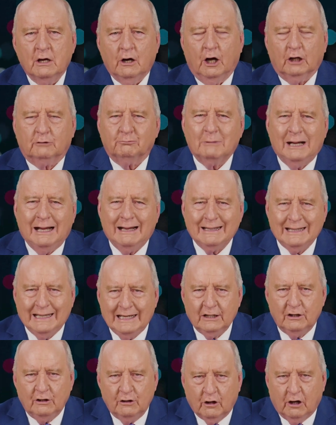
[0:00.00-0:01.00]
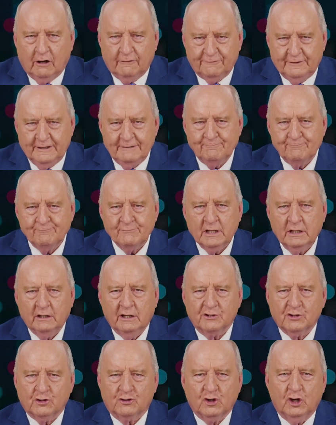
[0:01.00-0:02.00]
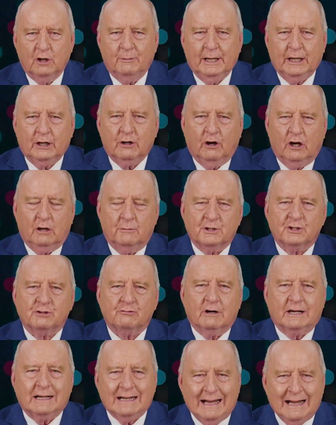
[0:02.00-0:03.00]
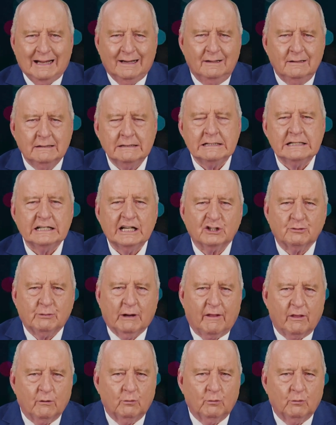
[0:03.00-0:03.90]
Otmar Edenhofer is a German economist, regarded as one